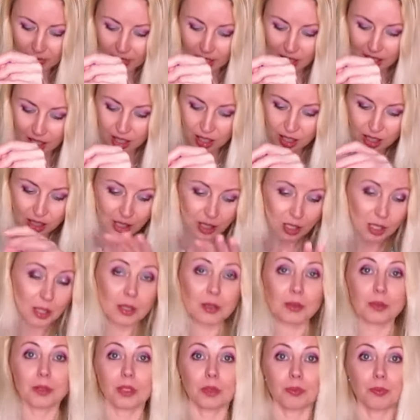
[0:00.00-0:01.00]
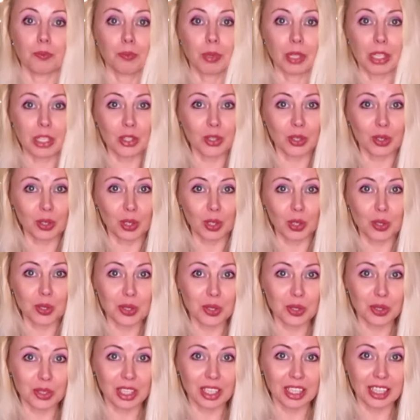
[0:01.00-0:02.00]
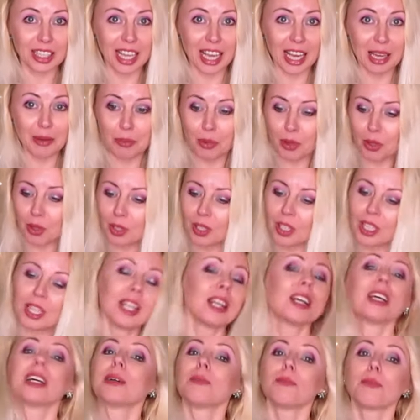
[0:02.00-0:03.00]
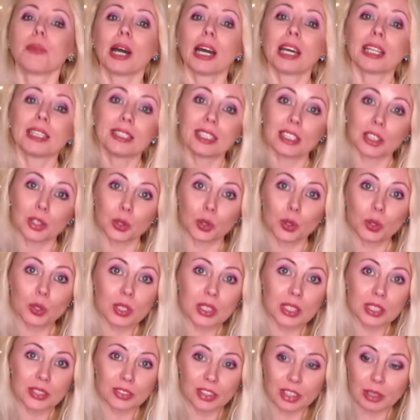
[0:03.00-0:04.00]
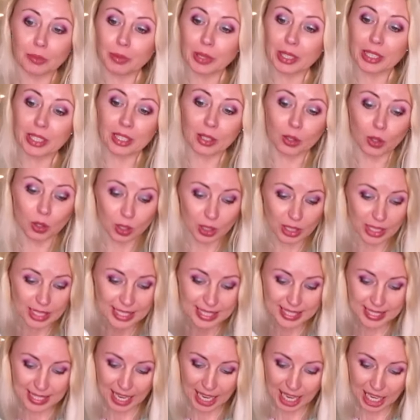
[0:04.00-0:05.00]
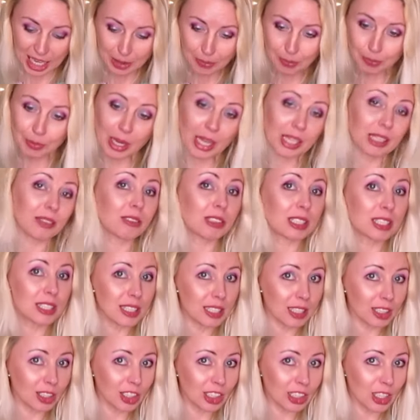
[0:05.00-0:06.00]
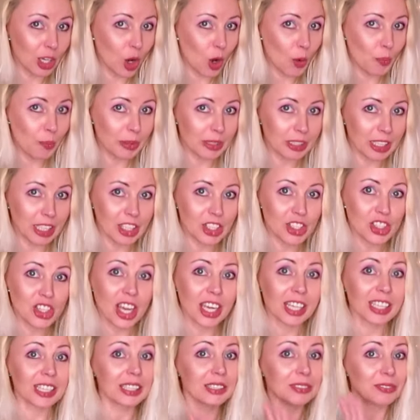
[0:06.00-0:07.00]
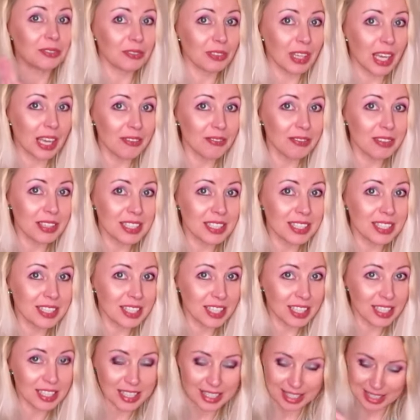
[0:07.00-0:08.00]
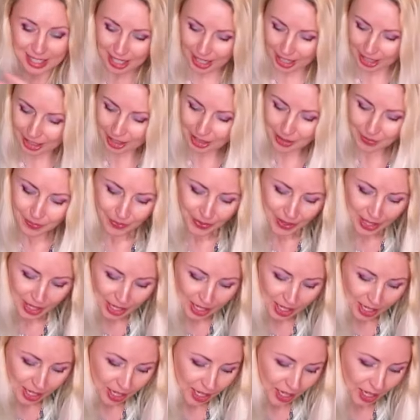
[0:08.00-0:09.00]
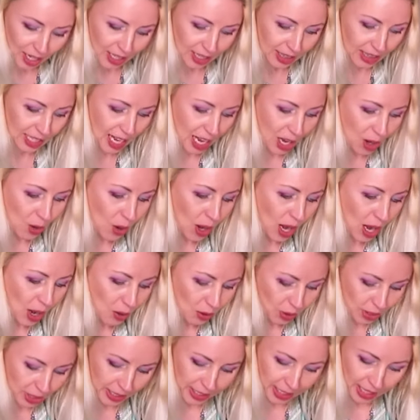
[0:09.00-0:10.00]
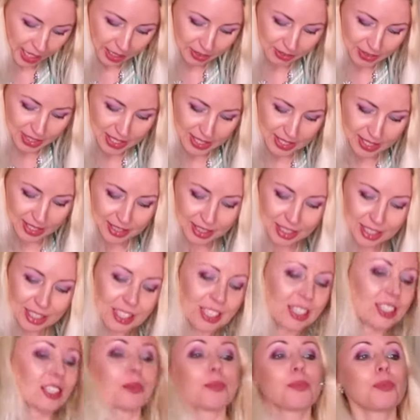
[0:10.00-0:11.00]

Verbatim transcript: uh, bring you close to the table but the tools will be the, all the same but we're still gonna open and check if everything inside now our canvas in here